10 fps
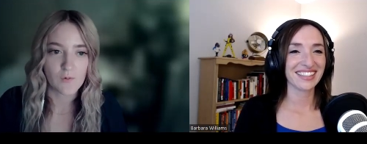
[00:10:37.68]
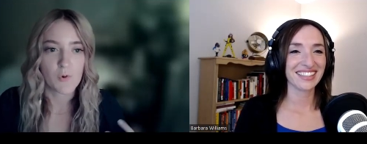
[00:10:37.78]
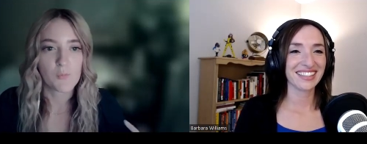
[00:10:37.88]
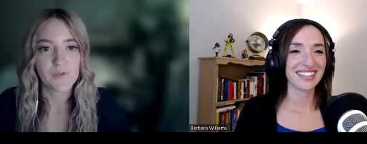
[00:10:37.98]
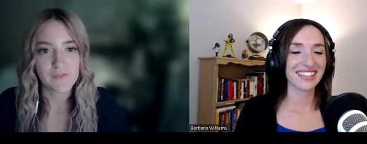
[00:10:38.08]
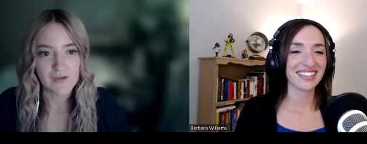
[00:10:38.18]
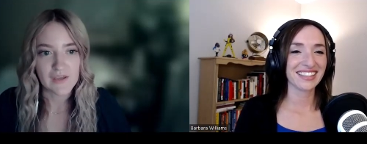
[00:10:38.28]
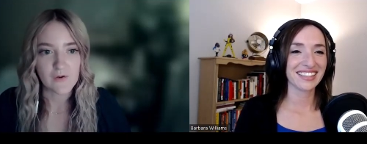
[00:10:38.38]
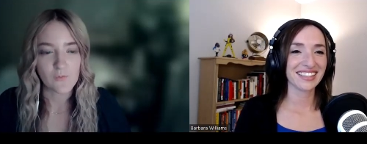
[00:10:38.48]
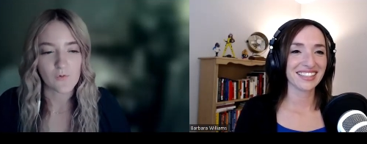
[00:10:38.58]
Speaker 1: or
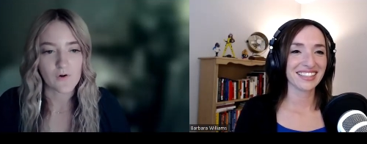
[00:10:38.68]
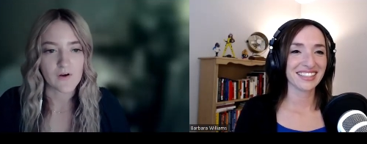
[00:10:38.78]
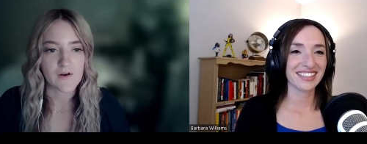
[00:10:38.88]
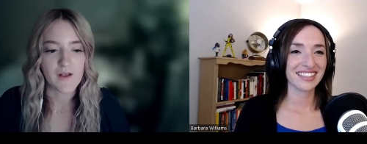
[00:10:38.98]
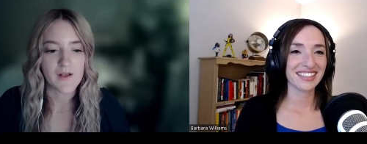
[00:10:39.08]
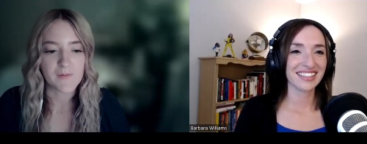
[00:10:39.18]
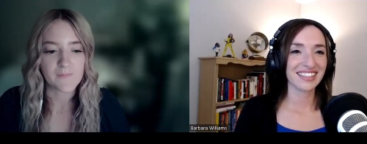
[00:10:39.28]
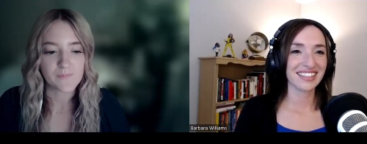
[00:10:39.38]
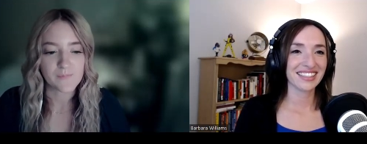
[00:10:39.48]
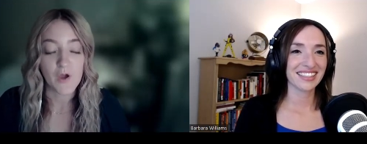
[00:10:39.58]
mobility or
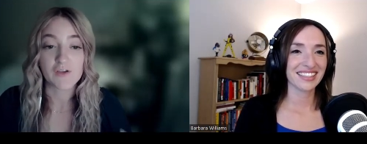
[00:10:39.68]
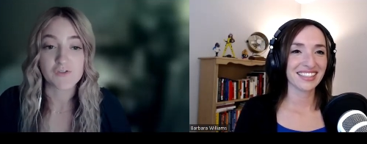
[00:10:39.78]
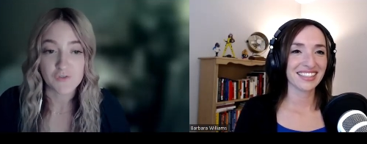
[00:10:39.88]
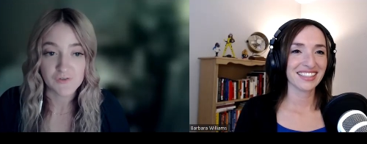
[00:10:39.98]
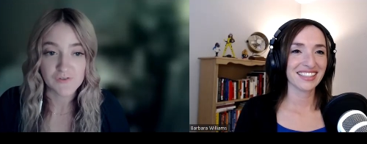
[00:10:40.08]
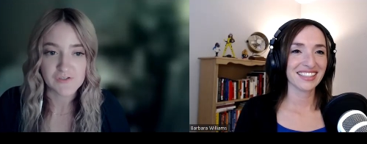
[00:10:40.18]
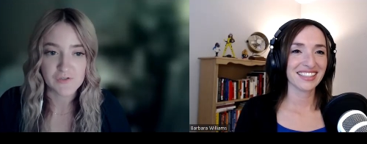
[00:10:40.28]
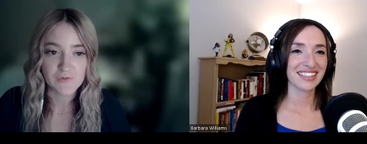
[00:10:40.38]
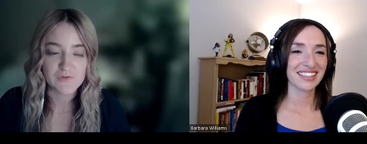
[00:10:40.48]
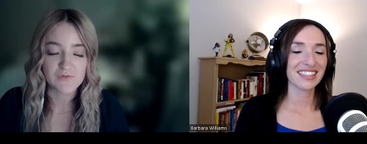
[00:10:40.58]
um, postural
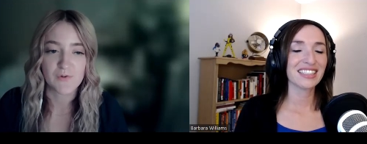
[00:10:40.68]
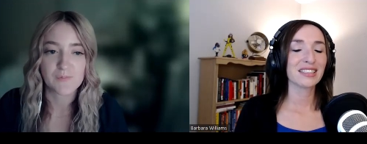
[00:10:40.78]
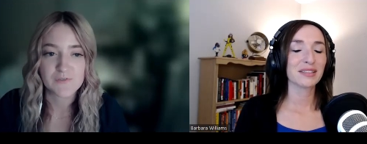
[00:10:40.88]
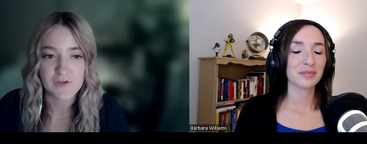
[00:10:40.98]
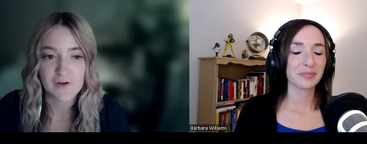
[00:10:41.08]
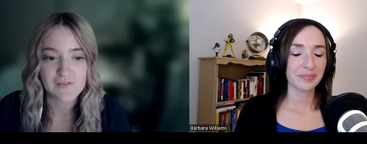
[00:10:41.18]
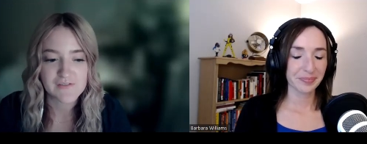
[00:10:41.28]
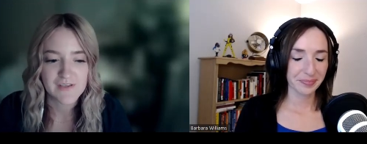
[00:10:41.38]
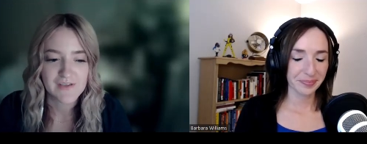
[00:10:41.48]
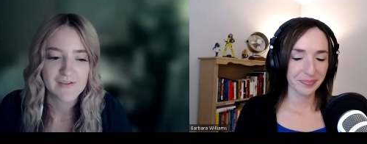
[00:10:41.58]
issues from
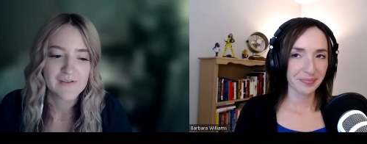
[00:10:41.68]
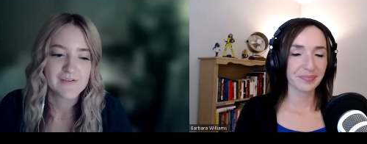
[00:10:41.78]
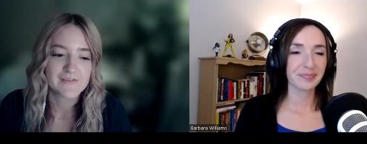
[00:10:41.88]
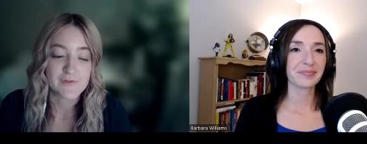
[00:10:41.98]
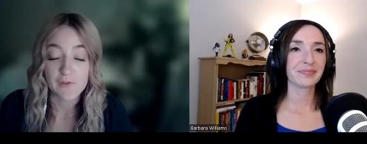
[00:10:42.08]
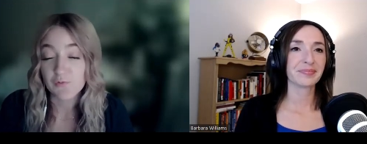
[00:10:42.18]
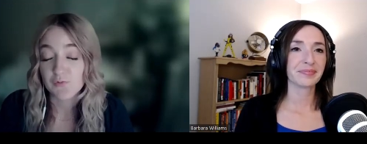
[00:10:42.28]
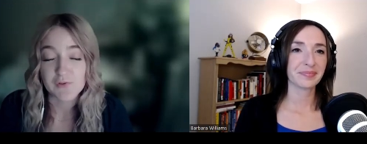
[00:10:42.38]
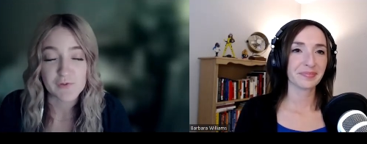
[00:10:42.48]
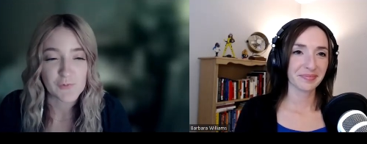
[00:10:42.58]
CIRS so that was
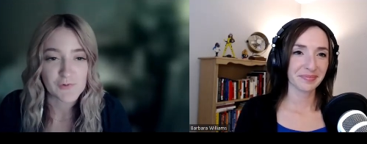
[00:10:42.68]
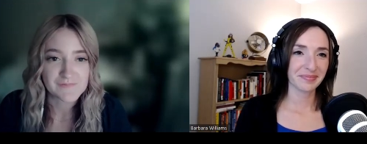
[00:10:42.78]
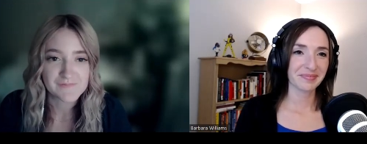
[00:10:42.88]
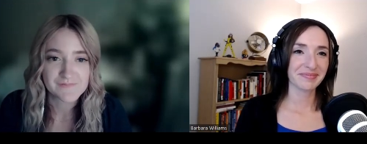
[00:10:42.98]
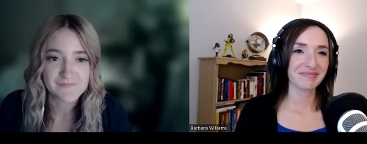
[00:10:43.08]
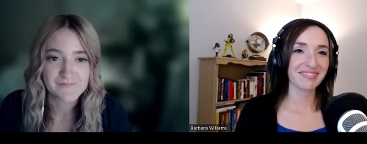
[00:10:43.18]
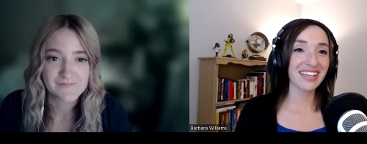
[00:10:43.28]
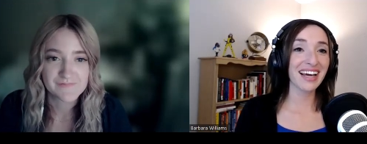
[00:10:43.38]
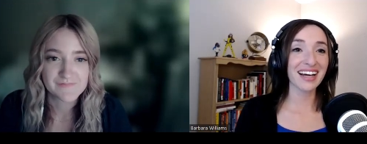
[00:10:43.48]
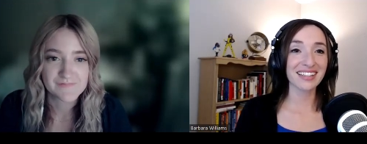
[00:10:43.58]
really cool
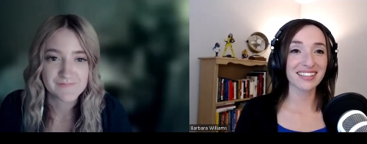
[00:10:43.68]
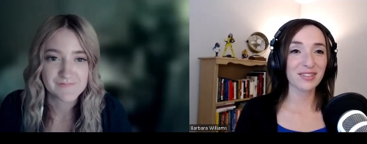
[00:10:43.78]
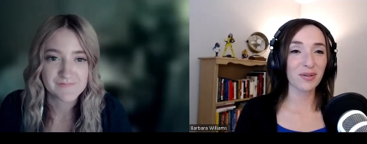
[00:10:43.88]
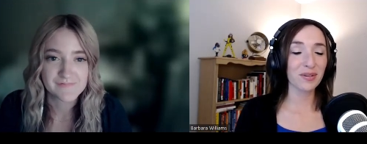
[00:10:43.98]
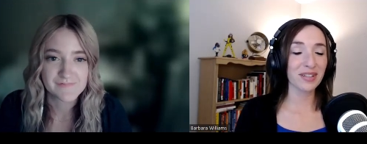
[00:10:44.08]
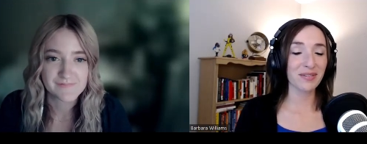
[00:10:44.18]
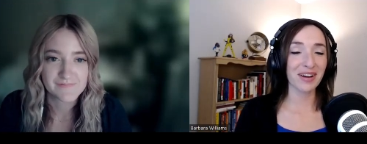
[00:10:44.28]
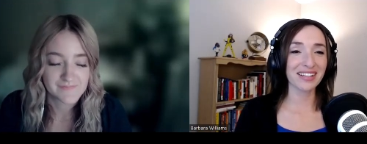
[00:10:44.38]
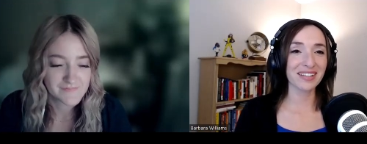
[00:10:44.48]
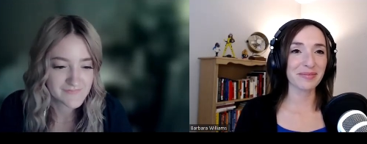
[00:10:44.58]
Speaker 2: yeah totally
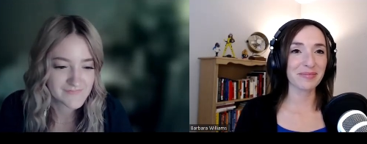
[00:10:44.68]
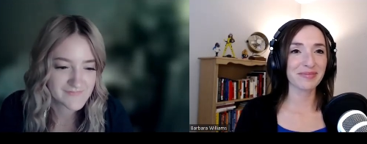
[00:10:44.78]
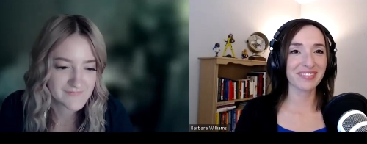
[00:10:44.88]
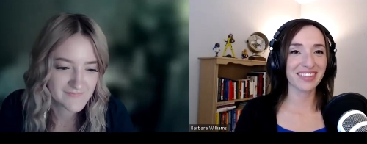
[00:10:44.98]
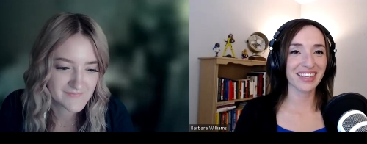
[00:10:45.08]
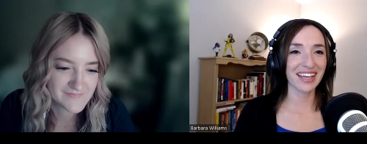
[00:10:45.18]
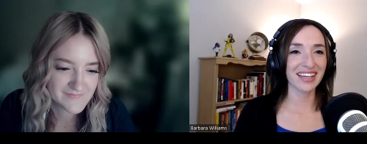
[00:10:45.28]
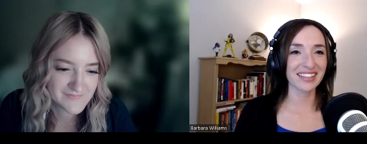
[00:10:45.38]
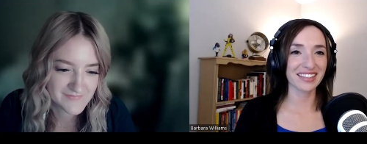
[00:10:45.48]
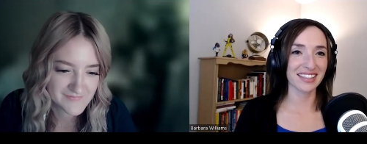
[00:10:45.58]
random
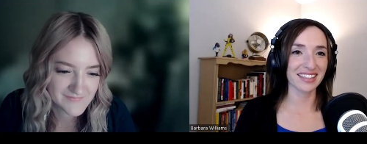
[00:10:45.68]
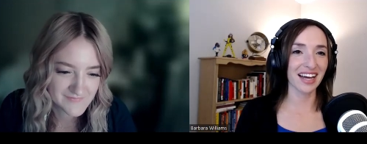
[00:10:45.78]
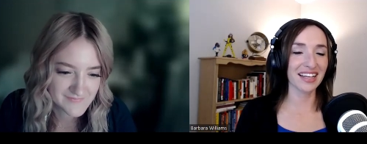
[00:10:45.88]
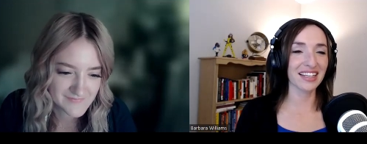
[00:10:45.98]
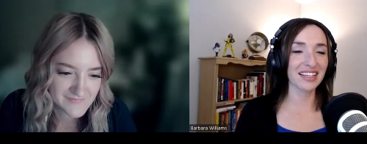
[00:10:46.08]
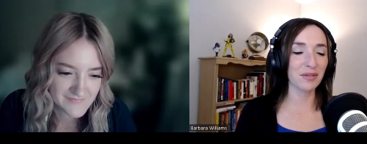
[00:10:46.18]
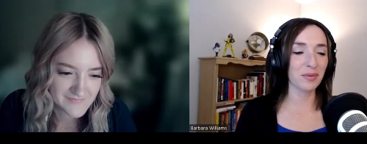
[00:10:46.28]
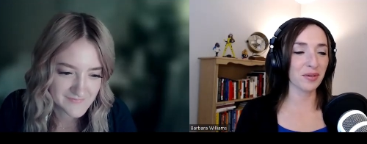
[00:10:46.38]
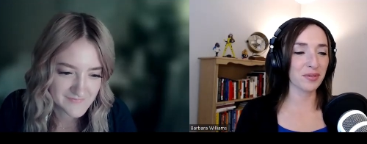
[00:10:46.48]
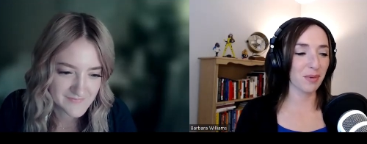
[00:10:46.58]
and uh, I like it
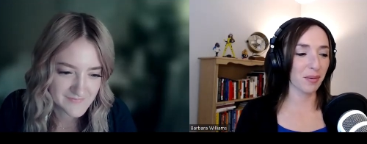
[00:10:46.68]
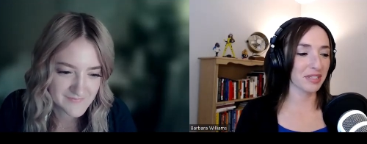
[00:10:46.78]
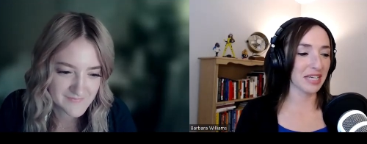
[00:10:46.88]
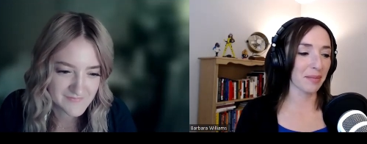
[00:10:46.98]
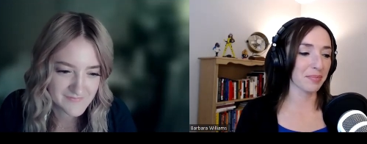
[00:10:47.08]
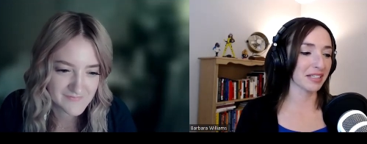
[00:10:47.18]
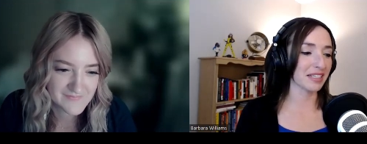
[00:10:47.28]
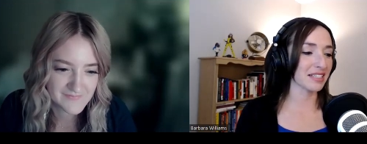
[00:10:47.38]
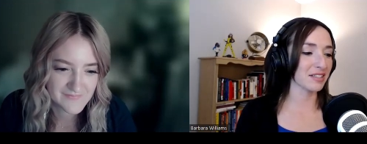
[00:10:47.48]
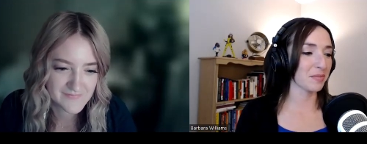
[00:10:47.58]
when those moments happen
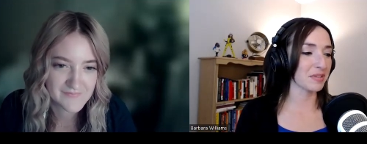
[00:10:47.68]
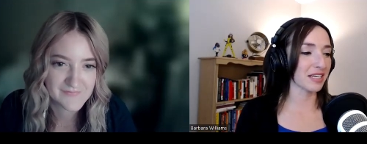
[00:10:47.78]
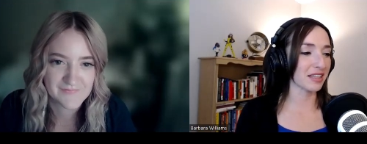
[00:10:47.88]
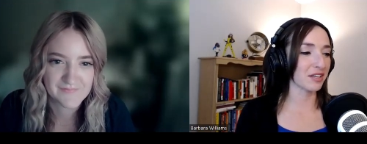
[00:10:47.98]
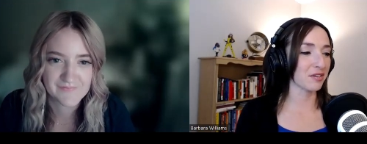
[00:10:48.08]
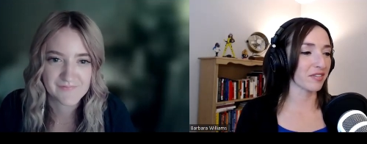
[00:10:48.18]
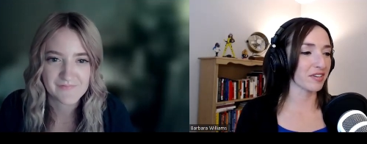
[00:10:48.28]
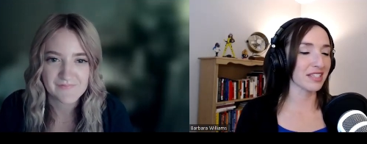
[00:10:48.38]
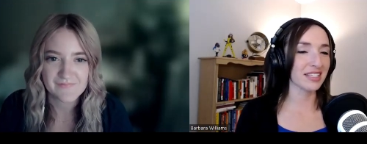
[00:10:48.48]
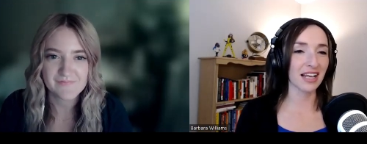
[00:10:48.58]
because it's almost like the
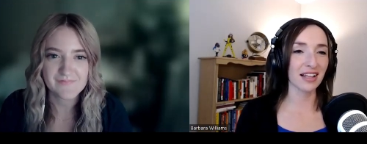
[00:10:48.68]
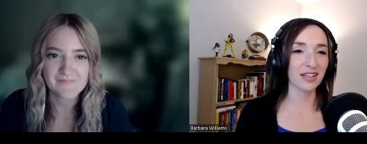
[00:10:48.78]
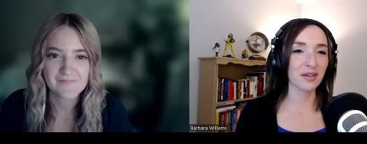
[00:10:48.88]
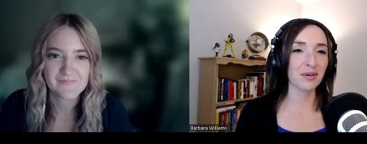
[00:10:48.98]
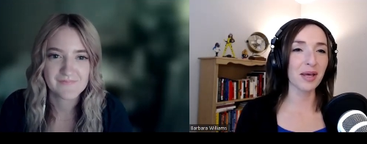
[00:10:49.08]
universe is telling you,